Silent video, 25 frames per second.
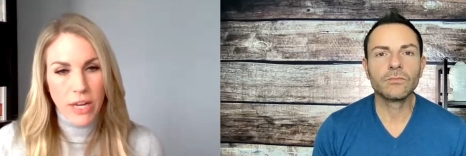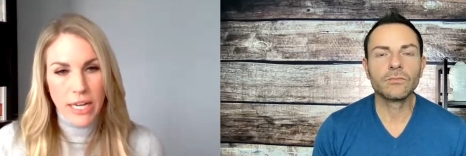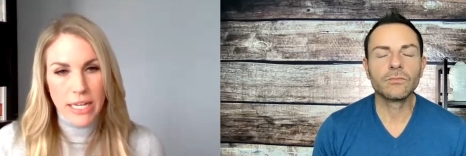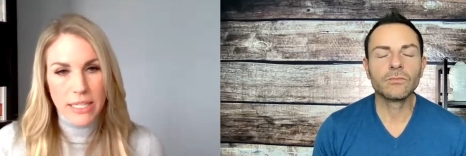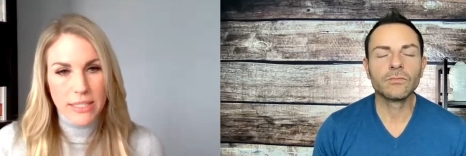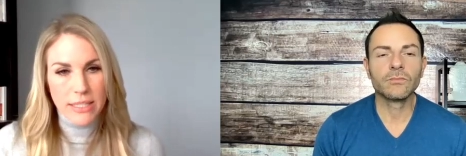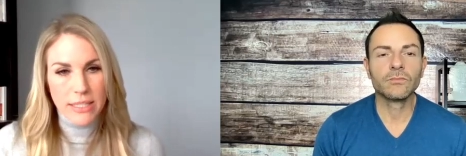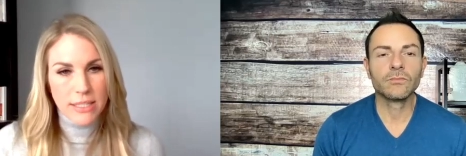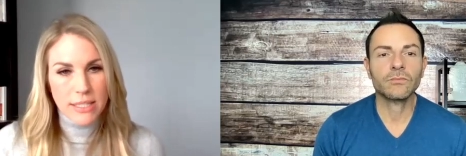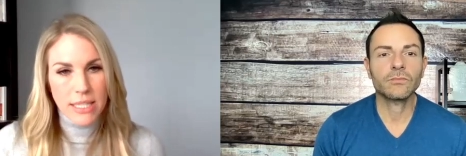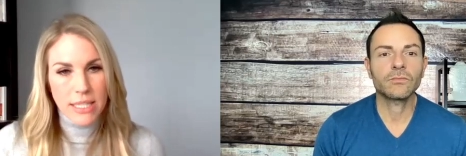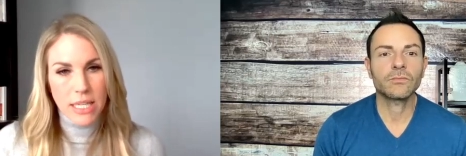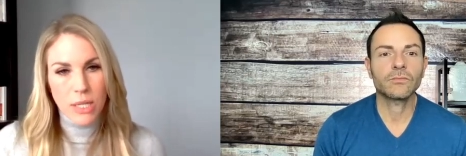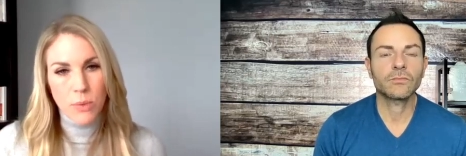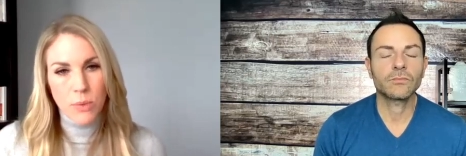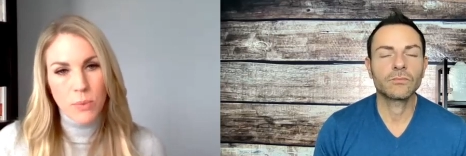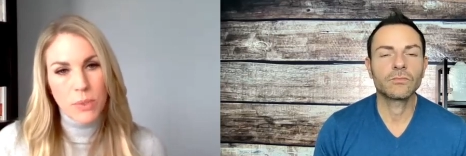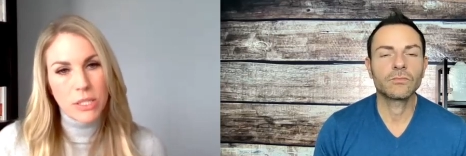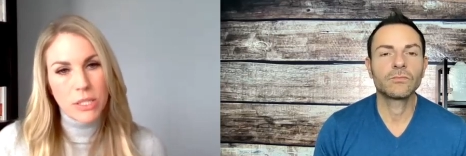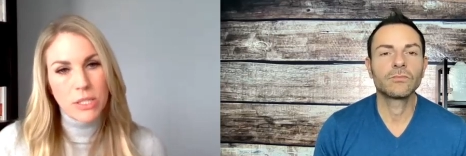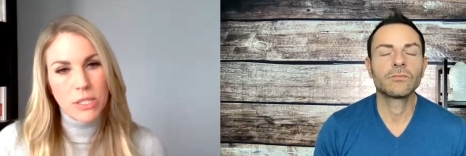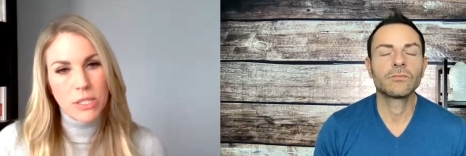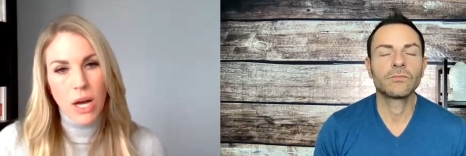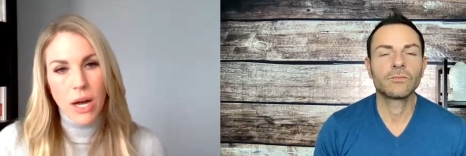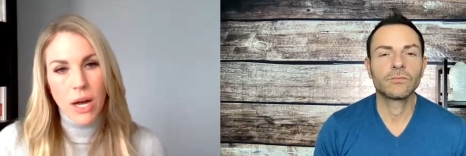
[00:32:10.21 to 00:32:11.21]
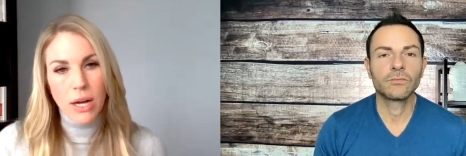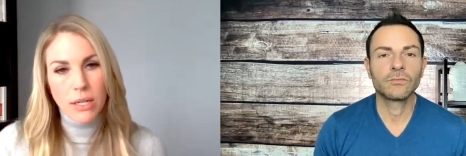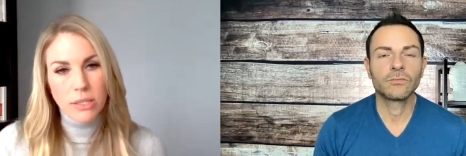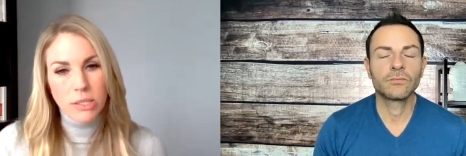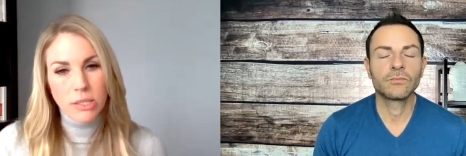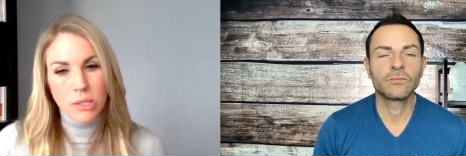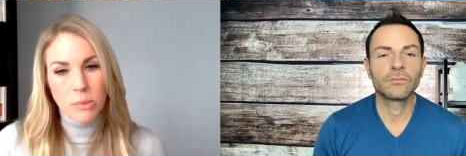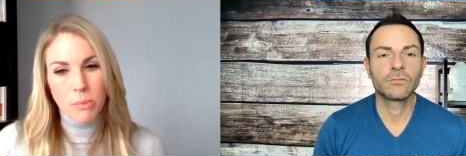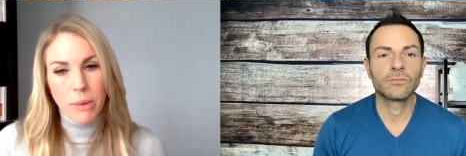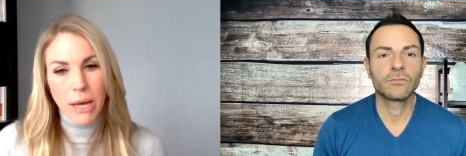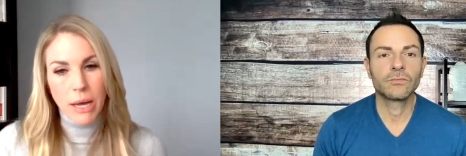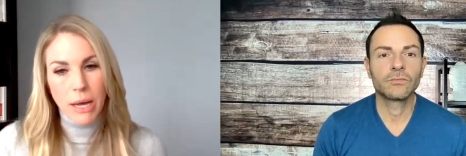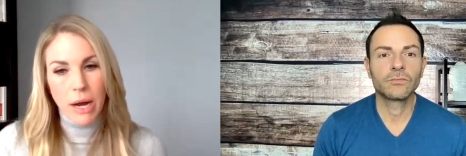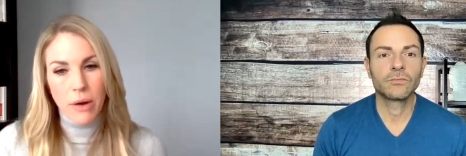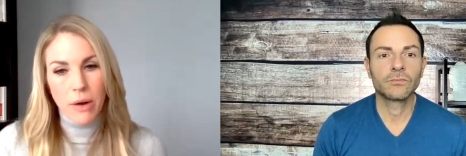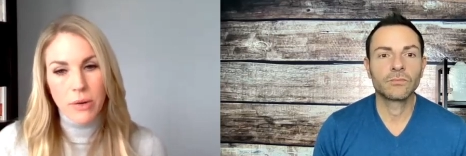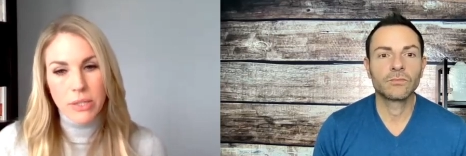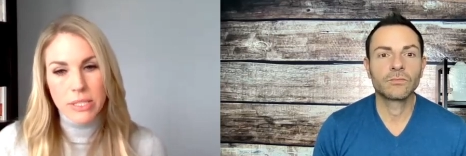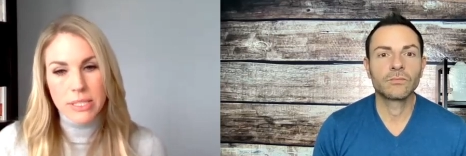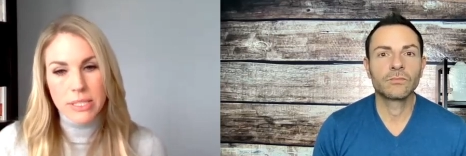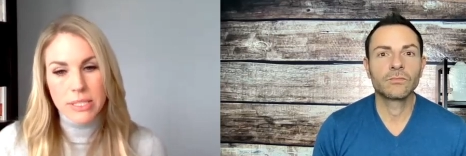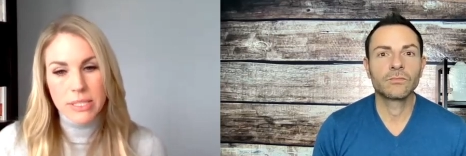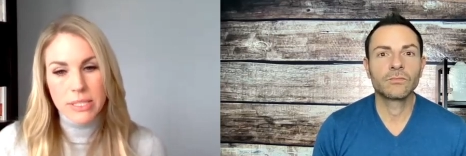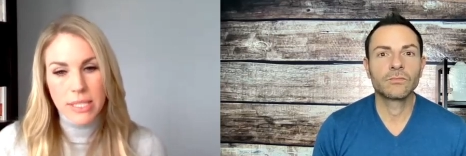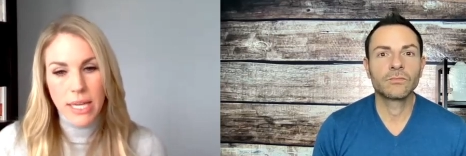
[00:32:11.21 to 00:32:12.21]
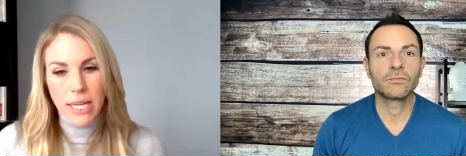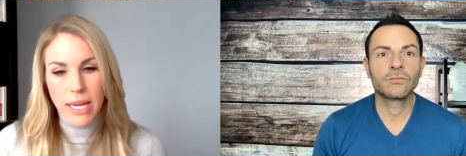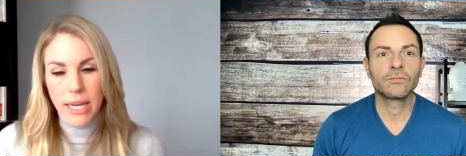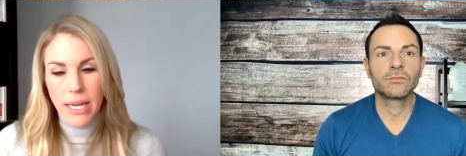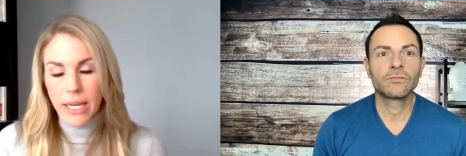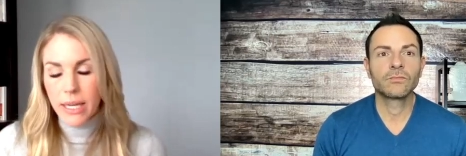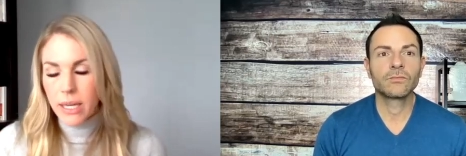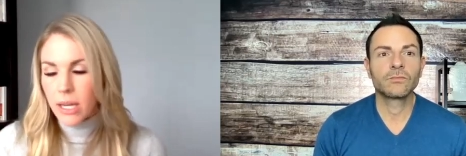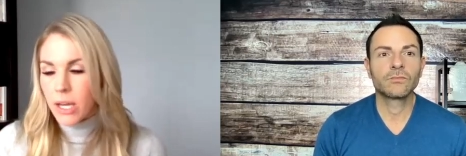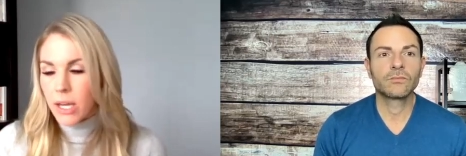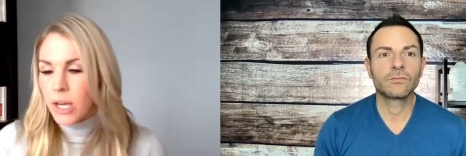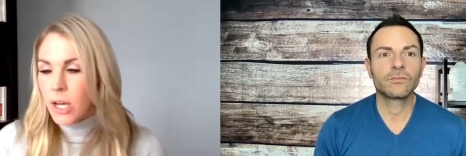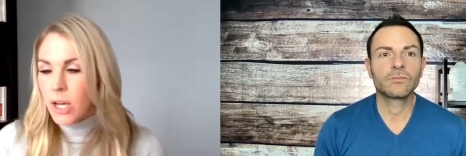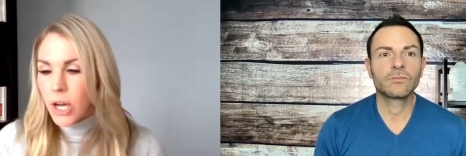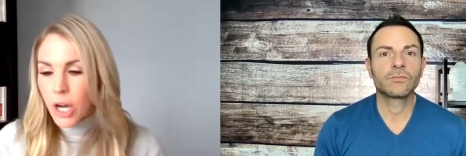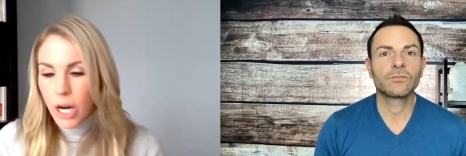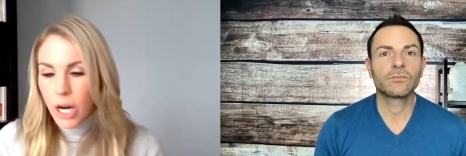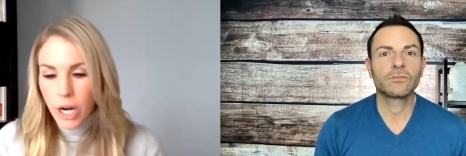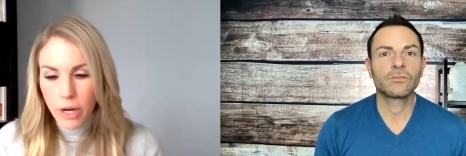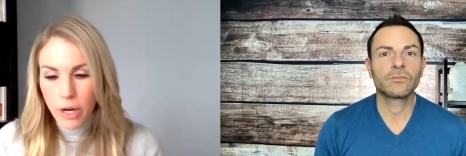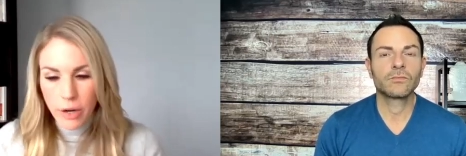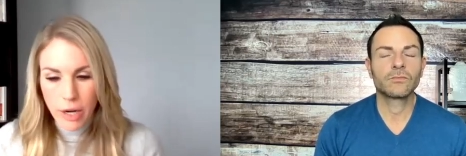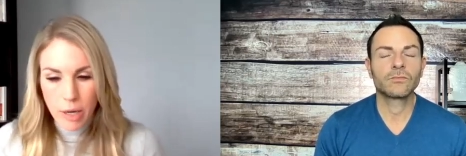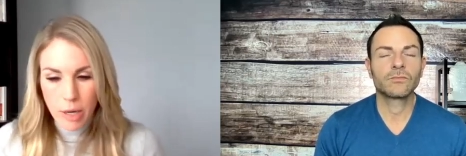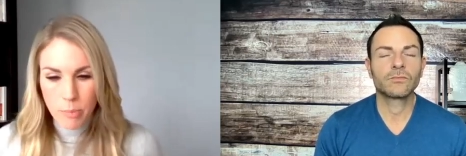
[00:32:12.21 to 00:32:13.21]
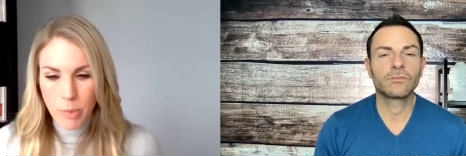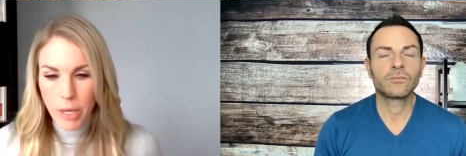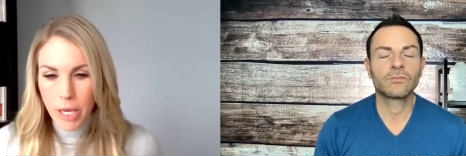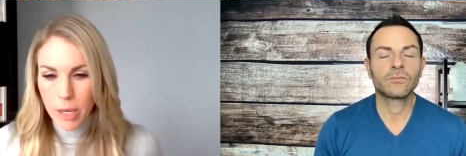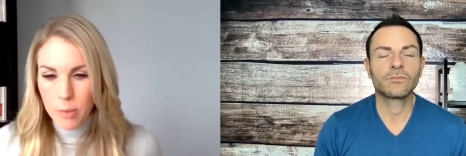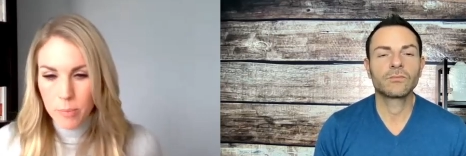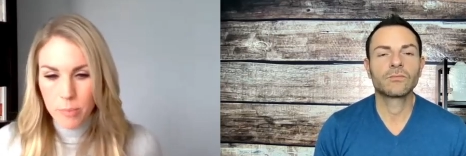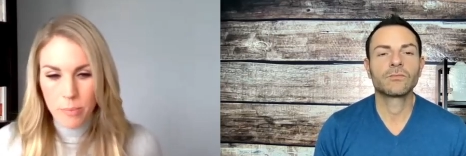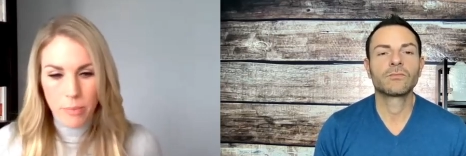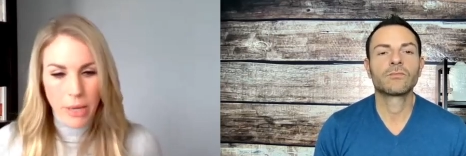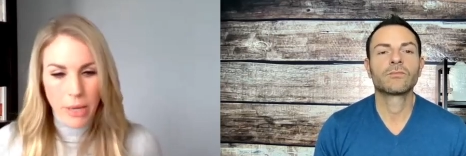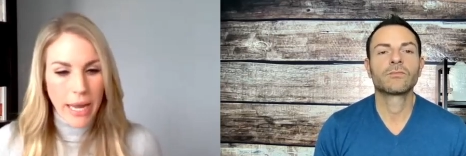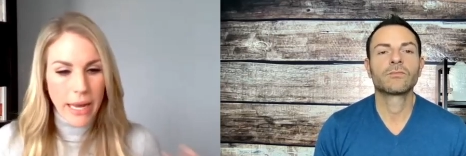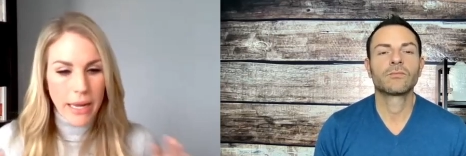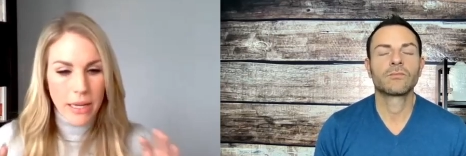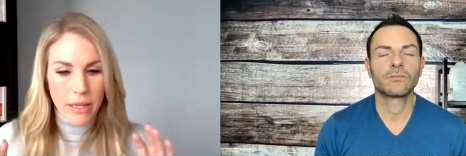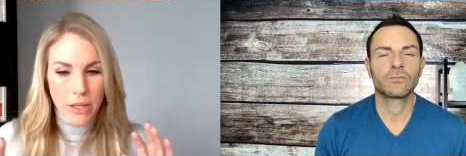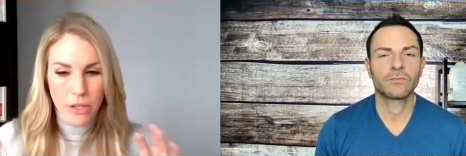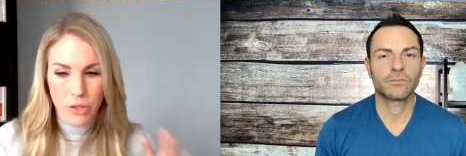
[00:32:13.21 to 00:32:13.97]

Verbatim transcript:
Speaker 1: I mean, that's even scheduling out in advance, like we talked about, and saying,